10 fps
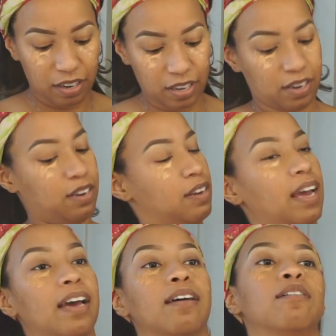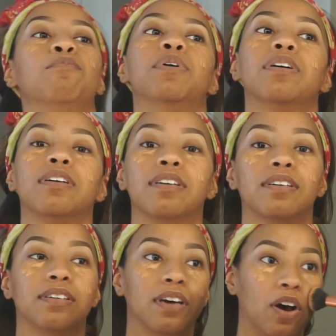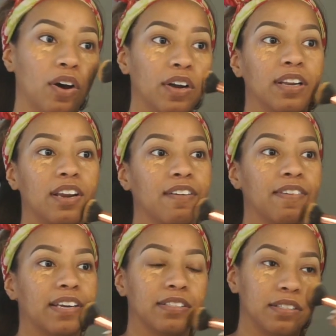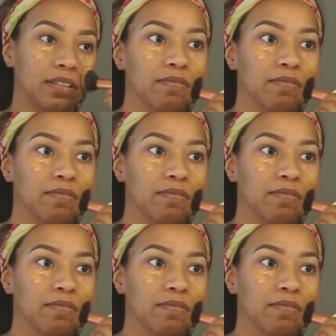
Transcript: then dab on your face.